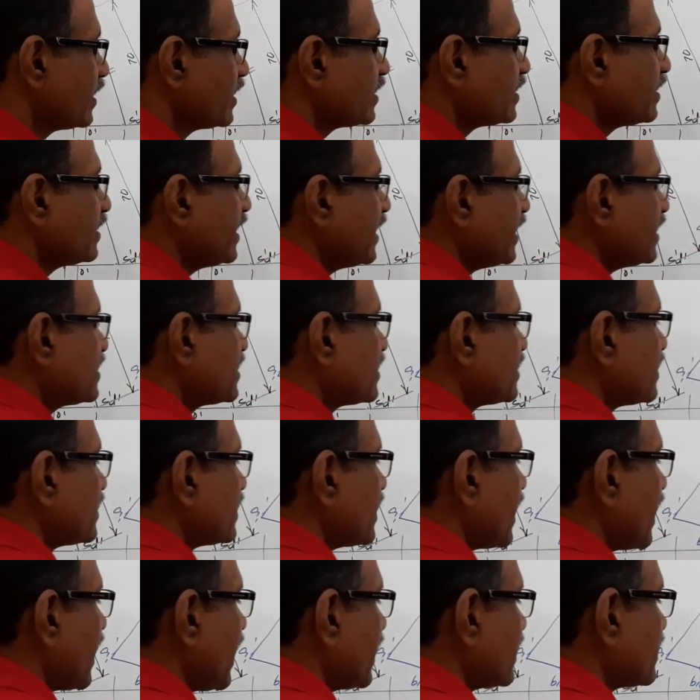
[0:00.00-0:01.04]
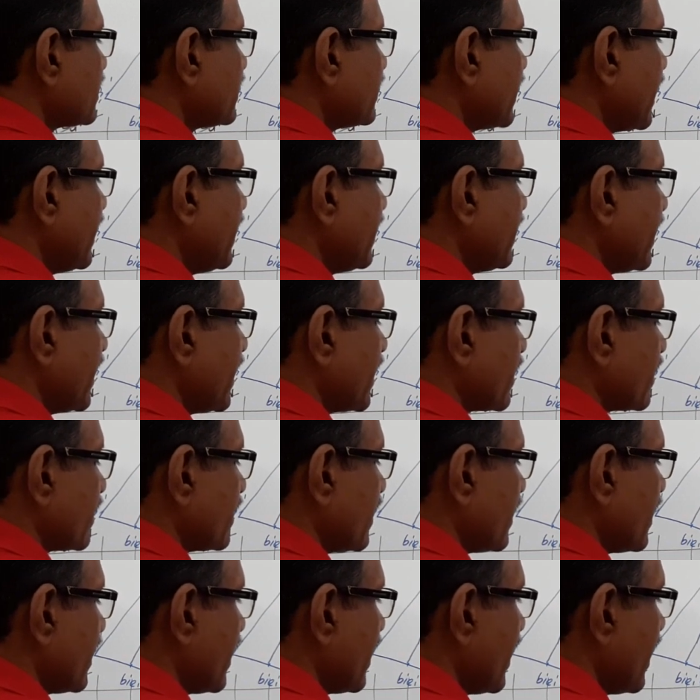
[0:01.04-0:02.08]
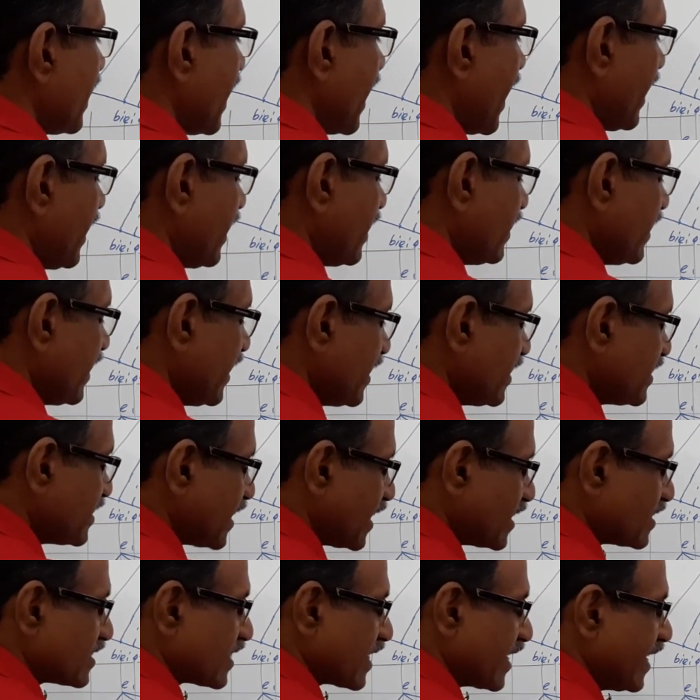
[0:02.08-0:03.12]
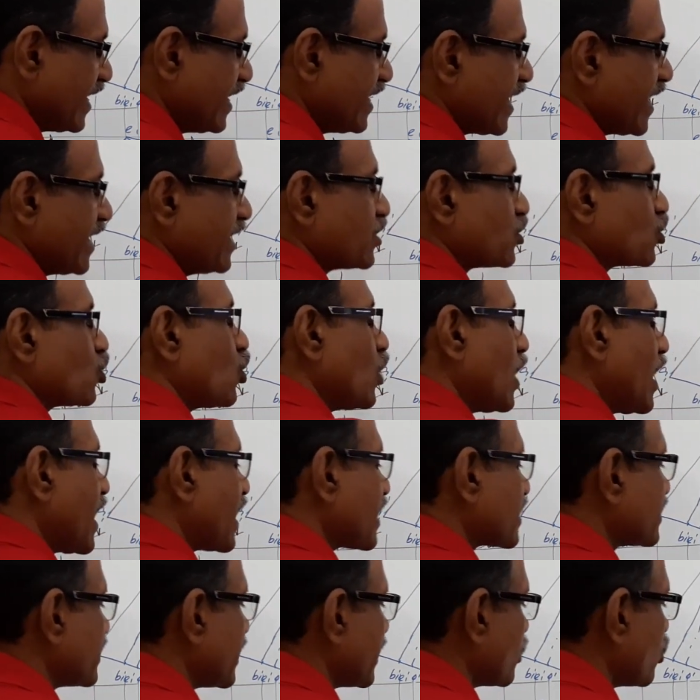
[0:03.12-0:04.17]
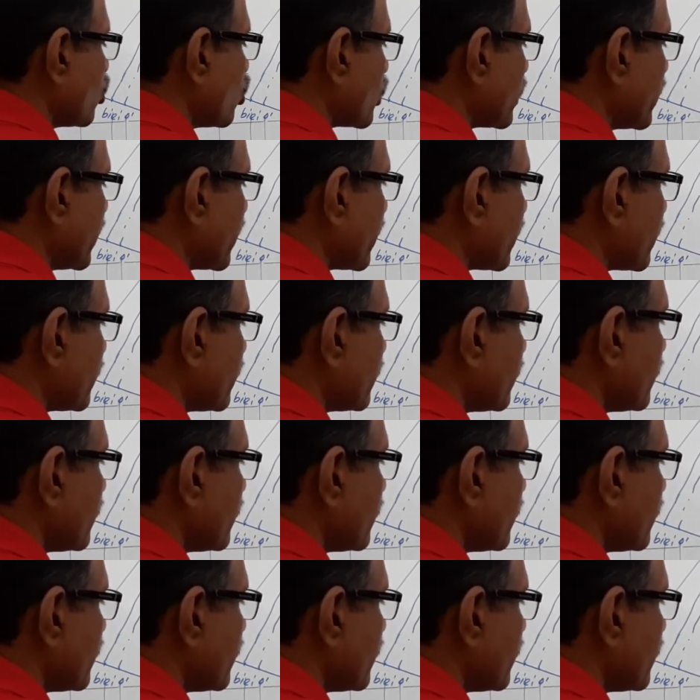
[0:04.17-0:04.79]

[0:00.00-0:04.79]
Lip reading: this as center and these as radii, draw arcs and go there.